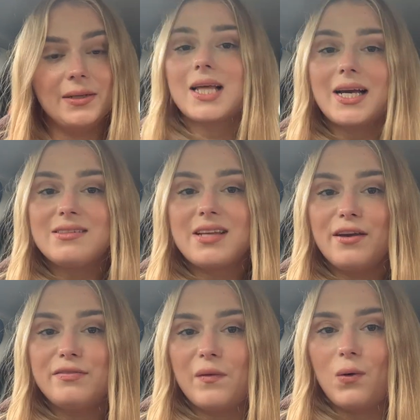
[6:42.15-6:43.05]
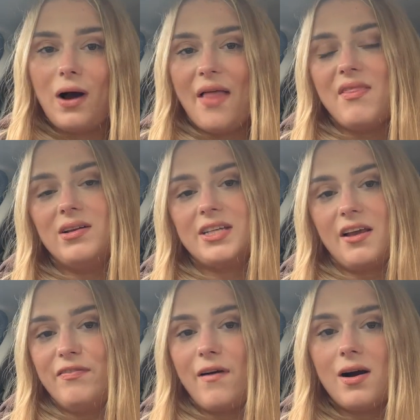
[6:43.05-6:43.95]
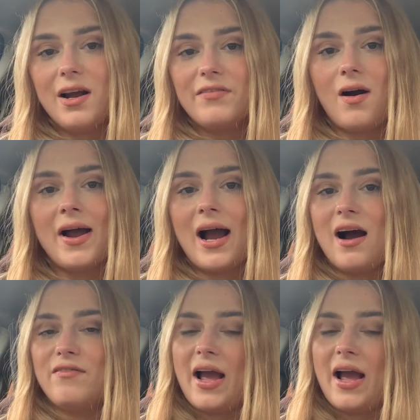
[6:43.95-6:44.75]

That is day four, and then day five, I have